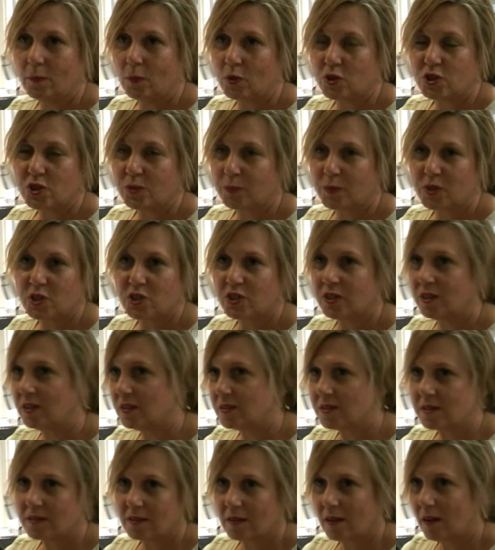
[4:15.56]
washing
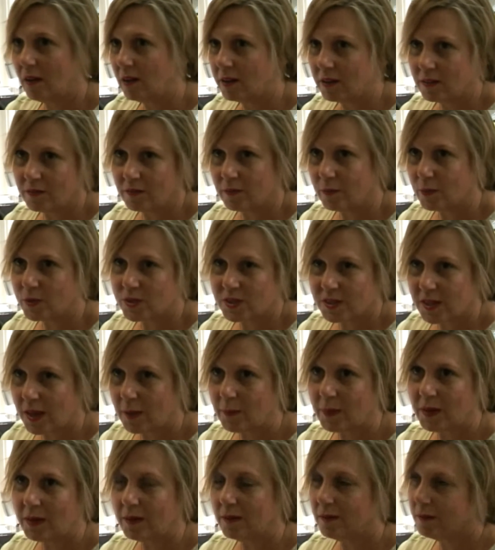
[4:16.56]
machines that kind of were
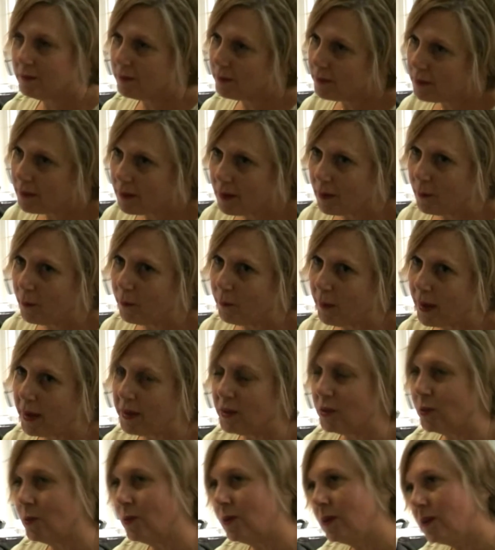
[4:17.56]

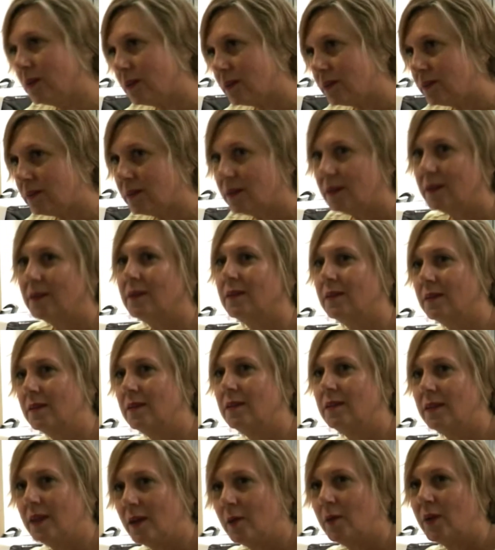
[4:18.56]
semi-manual, and
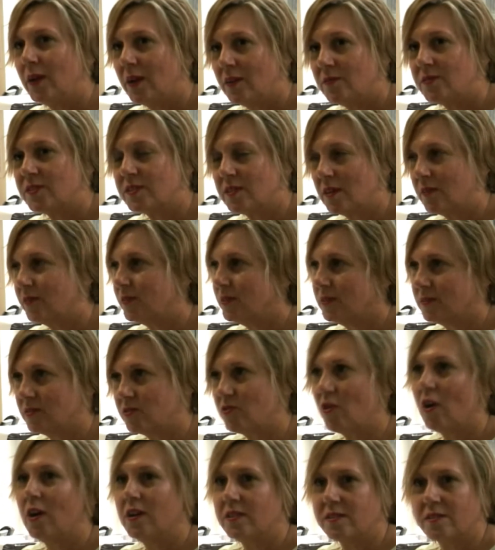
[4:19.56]
now we have stuff
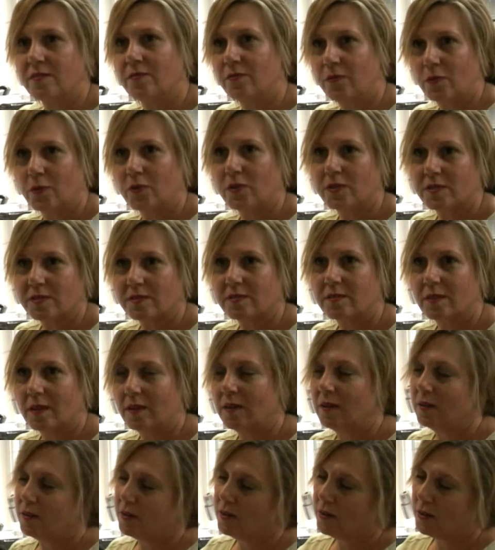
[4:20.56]
that dries it for us.
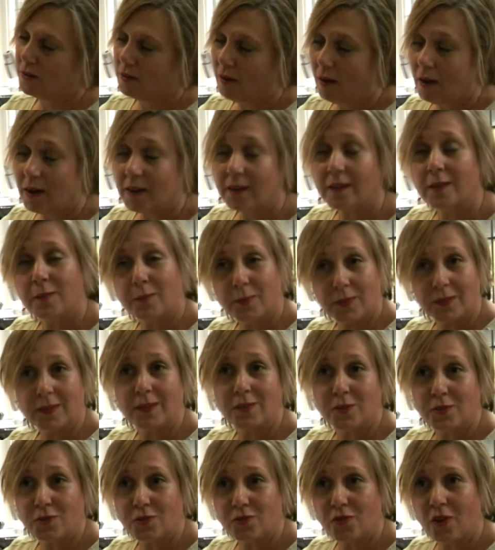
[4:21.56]
I know they don't iron it, but
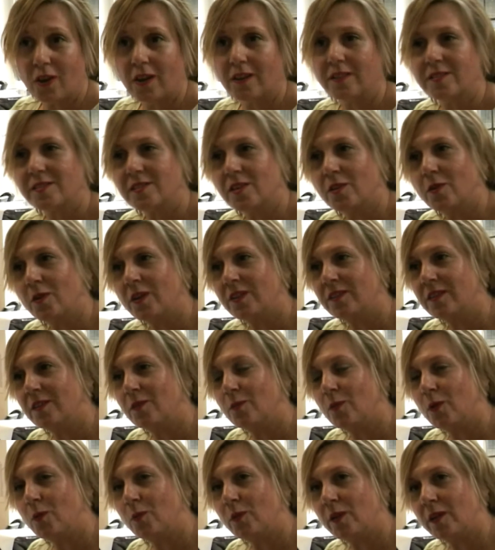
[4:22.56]
they do dry it. So I
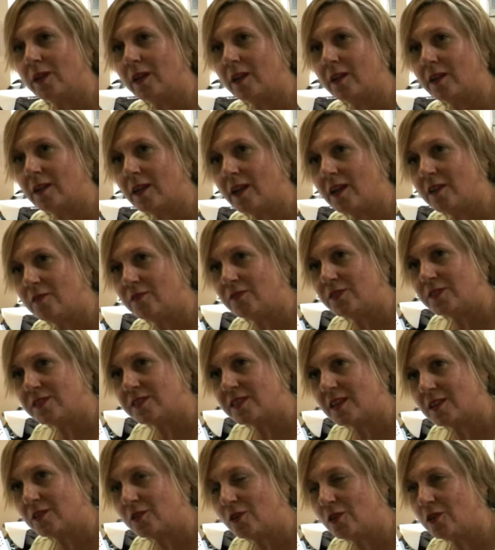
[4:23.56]
think what we're going to have
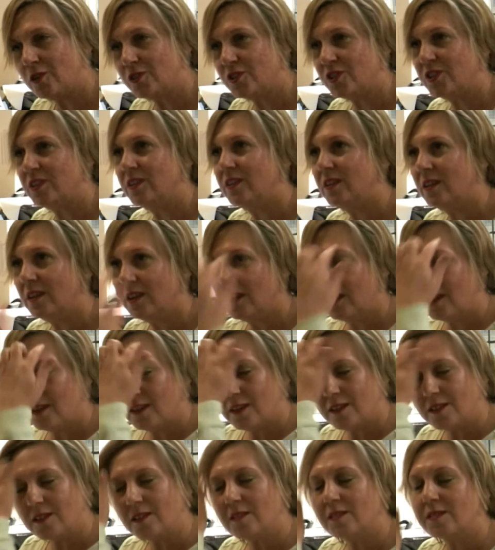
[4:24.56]
is technology
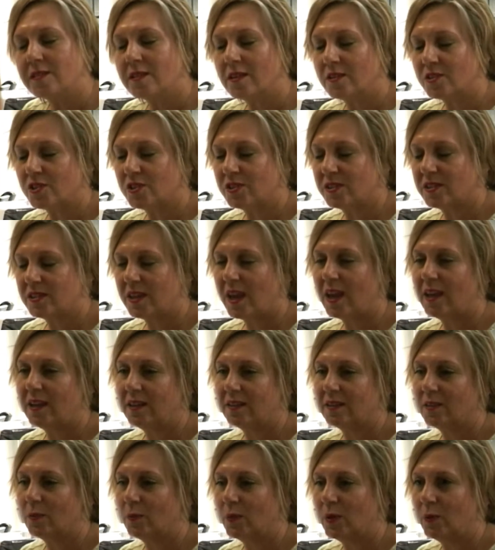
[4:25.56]
is in such a
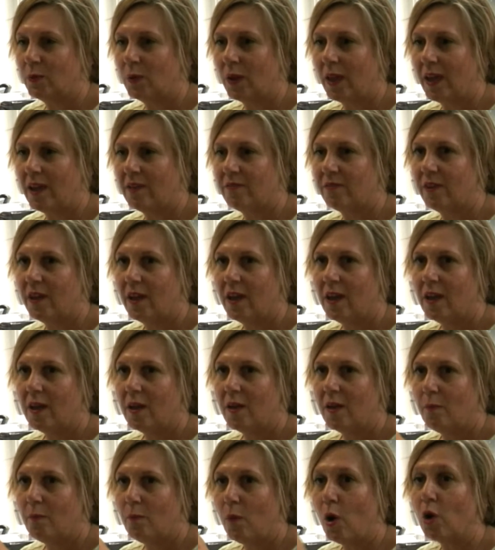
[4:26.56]
state that we will have
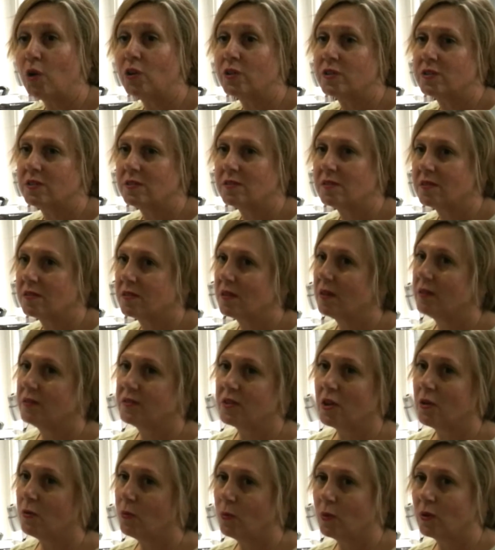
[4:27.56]
monitors, because I
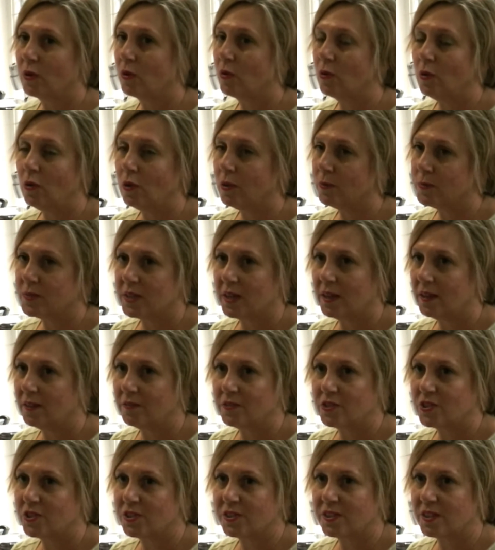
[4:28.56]
don't want to call them
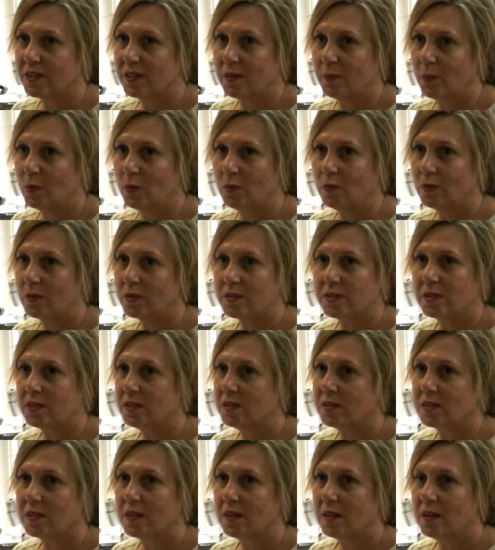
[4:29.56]
televisions anymore, because
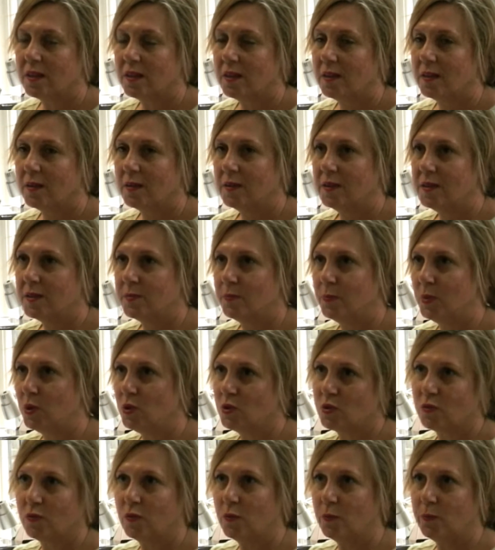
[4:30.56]
these
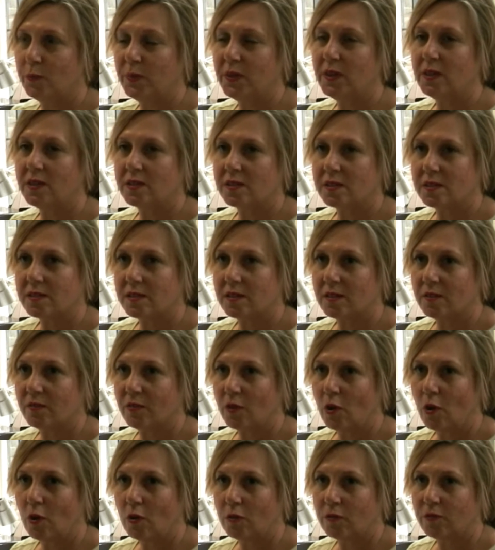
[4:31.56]
beautiful beasts that
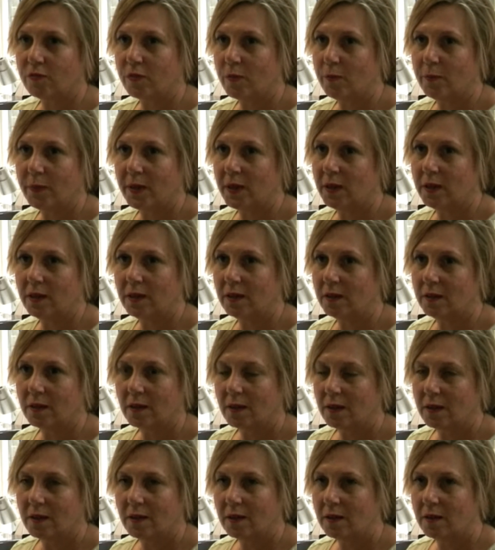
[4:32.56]
have gone from being
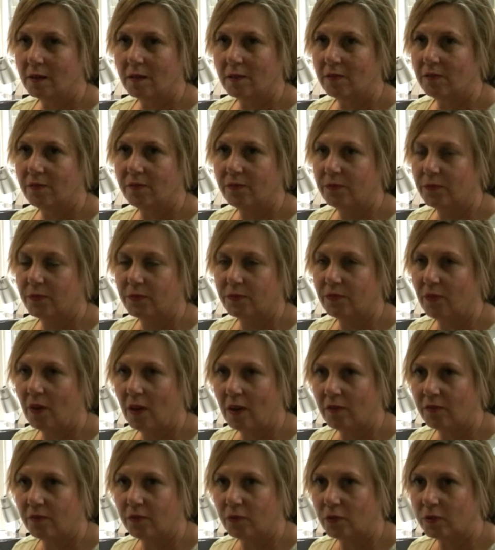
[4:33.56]

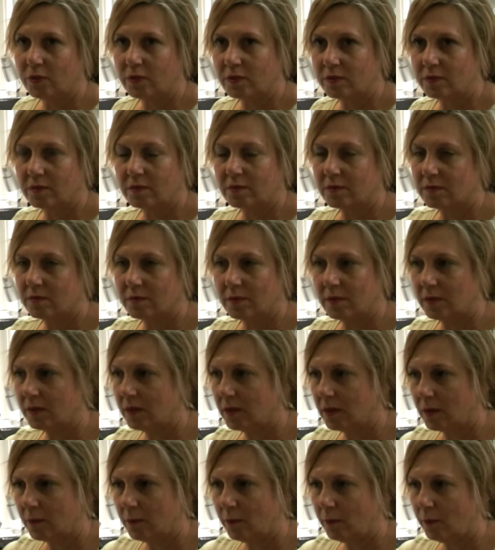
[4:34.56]
5 foot,
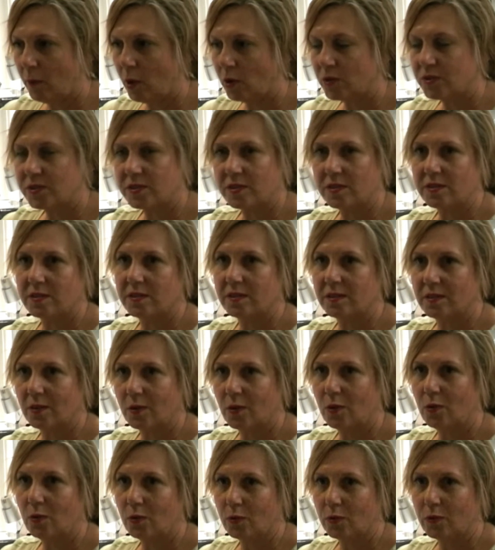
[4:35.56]
you know, monsters in
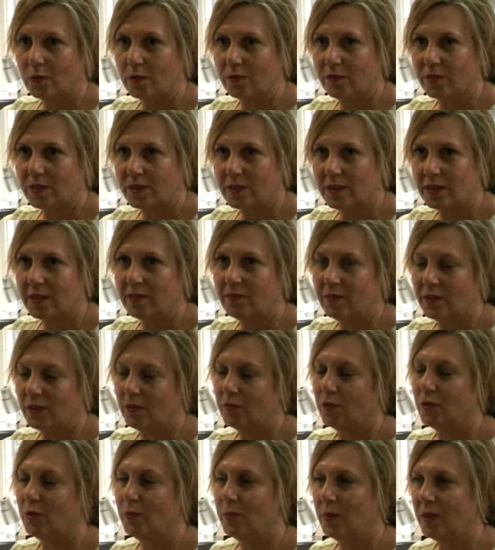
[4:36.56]
the corner of a
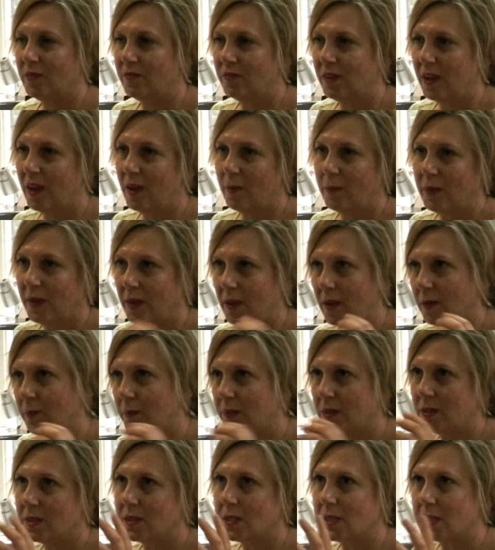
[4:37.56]
living room have now
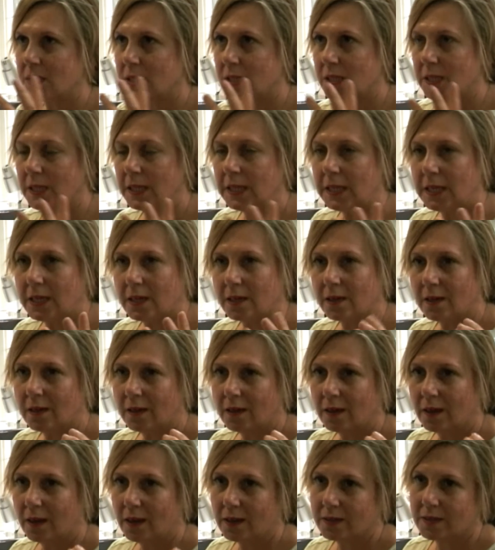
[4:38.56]
become these sleek,
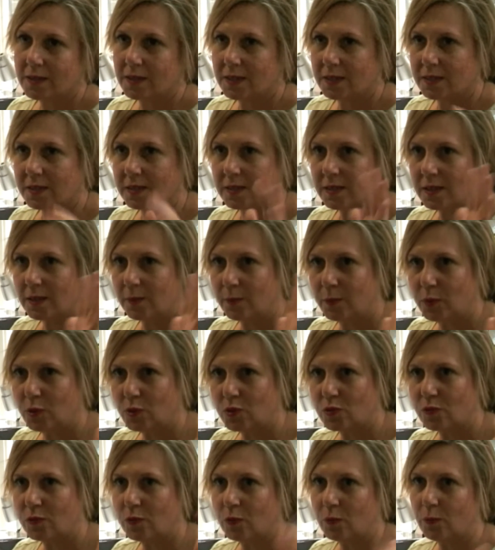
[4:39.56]
artistic,
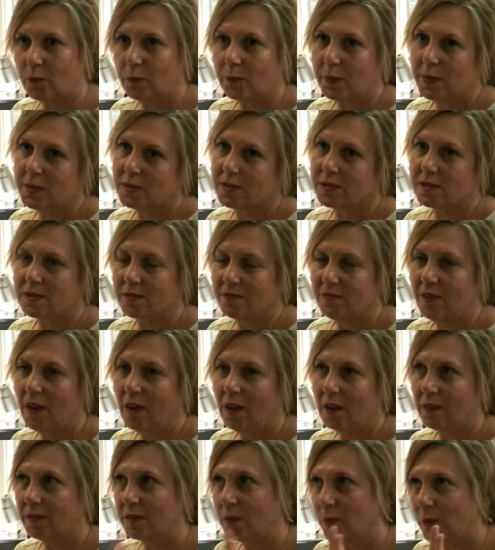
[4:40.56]
beautiful pieces of
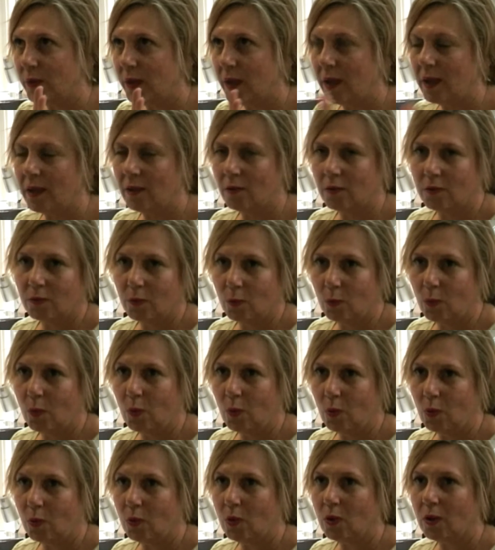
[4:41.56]
art that we hang on the
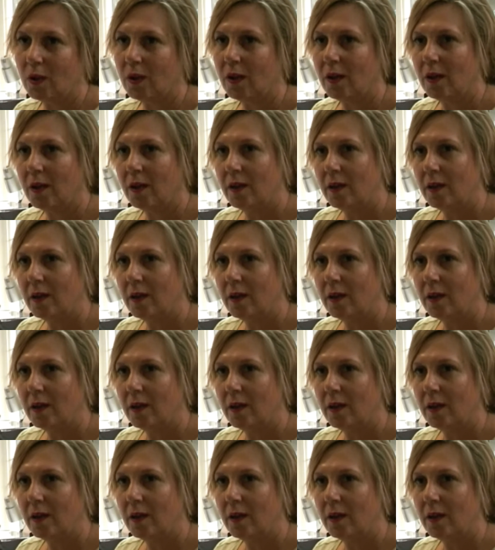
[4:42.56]
wall,